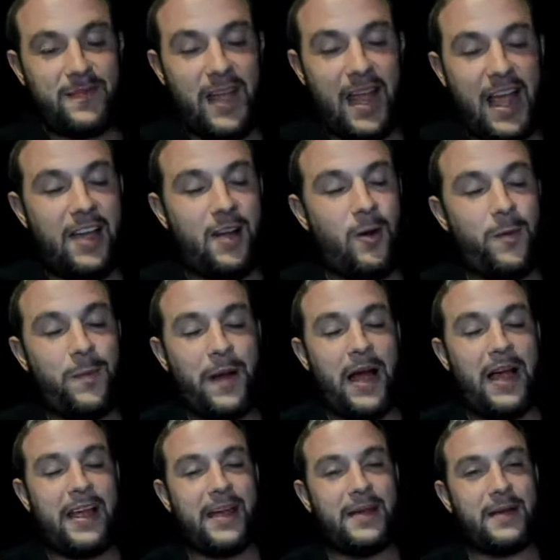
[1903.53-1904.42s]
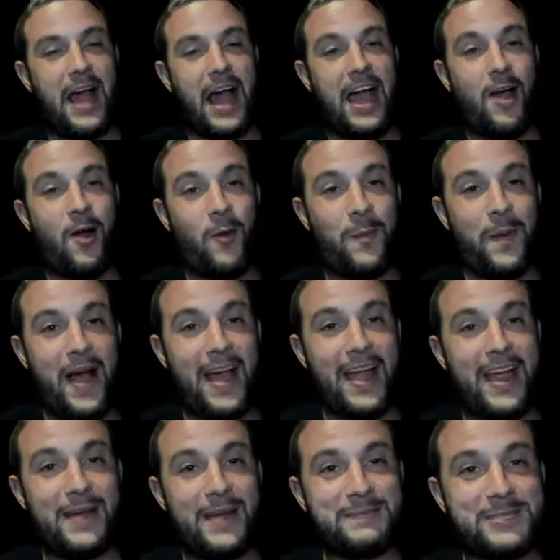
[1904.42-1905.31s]
I hope
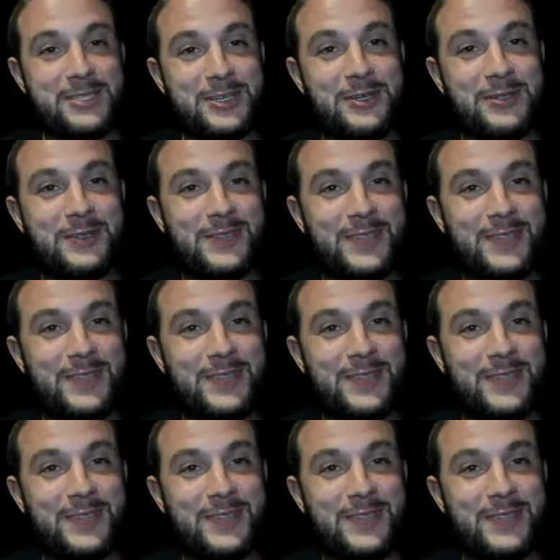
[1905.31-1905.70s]
I am too.